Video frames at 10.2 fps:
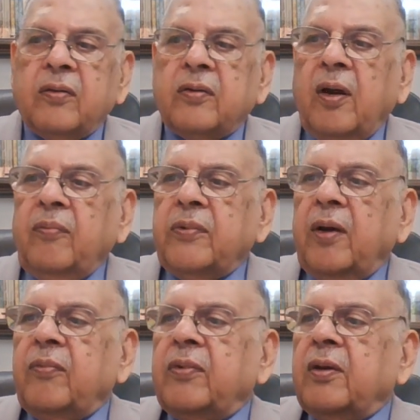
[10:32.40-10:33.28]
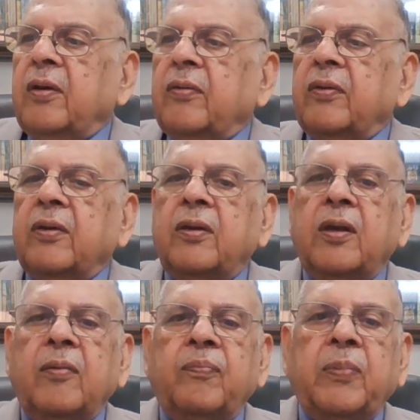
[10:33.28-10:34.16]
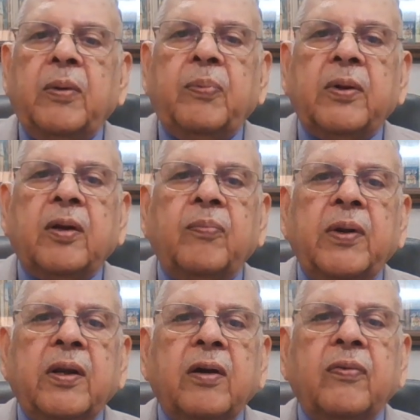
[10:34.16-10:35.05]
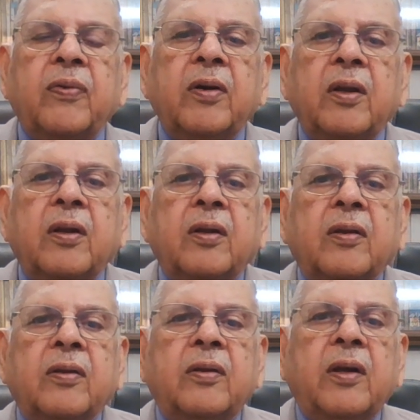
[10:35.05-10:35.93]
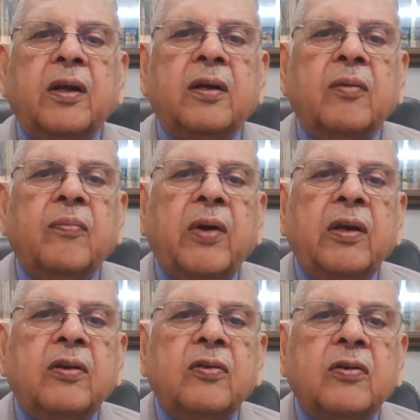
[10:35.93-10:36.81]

Sometimes the people complain of that my